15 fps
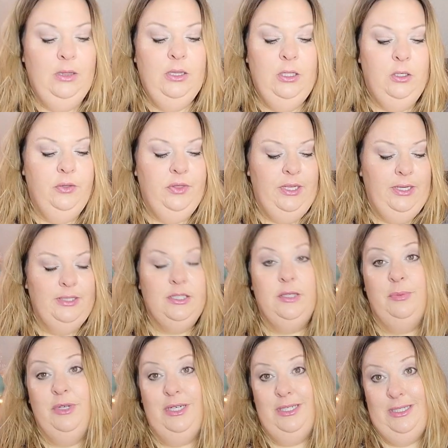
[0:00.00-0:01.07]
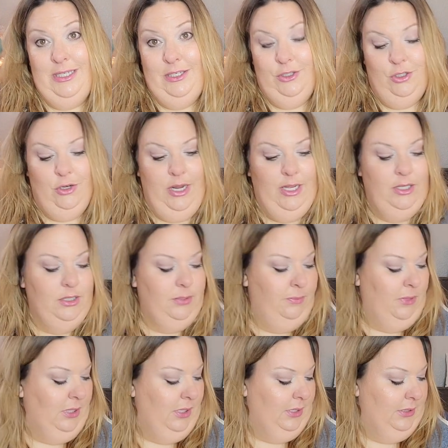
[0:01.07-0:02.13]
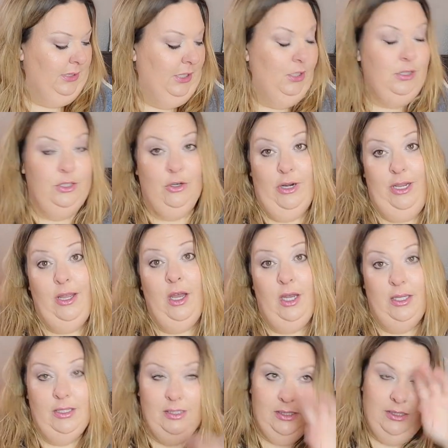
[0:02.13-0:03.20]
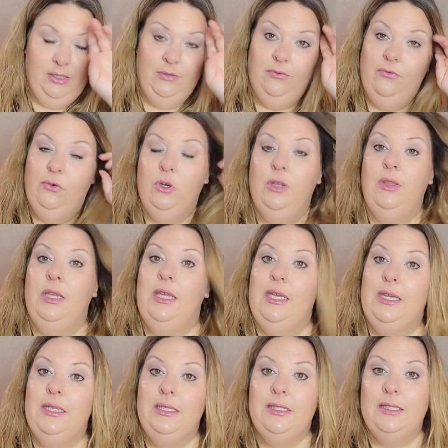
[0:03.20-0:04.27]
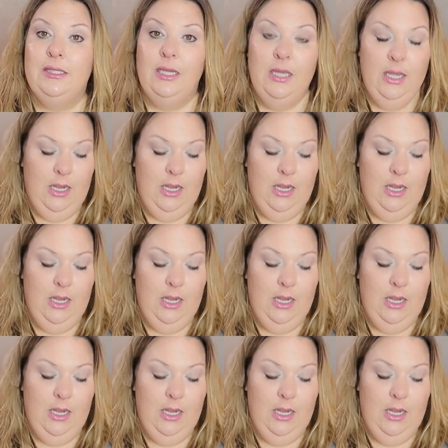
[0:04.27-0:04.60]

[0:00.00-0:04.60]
little things to put into Easter eggs because Easter egg hunts for the kids.